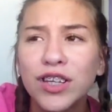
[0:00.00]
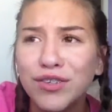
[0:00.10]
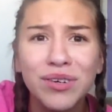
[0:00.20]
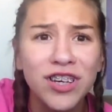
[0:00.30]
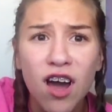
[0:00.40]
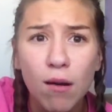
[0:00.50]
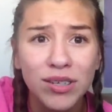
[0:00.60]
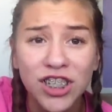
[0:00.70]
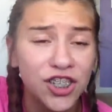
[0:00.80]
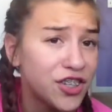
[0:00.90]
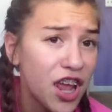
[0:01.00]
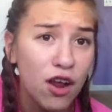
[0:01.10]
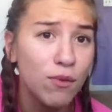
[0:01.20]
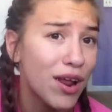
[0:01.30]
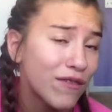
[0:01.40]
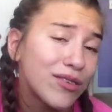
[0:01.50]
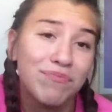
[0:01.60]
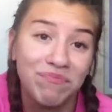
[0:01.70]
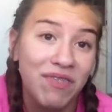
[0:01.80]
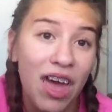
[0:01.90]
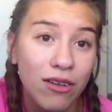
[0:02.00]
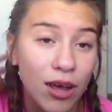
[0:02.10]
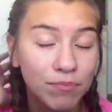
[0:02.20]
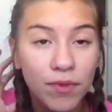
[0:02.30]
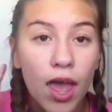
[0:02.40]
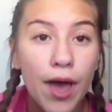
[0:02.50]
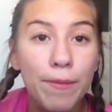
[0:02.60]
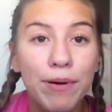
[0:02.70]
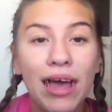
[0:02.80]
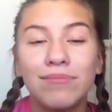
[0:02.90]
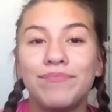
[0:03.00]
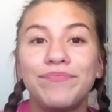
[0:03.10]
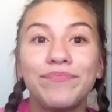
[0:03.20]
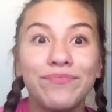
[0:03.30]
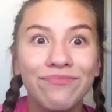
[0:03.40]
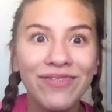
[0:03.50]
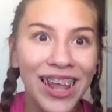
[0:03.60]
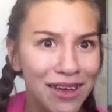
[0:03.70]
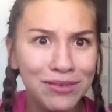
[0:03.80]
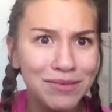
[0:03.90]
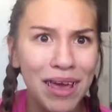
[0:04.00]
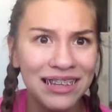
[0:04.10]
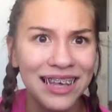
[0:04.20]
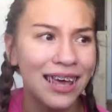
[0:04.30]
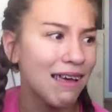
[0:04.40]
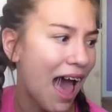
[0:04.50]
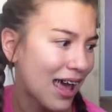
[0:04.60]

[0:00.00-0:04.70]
doing a competition there or whatever. I don't know. But it was amazing.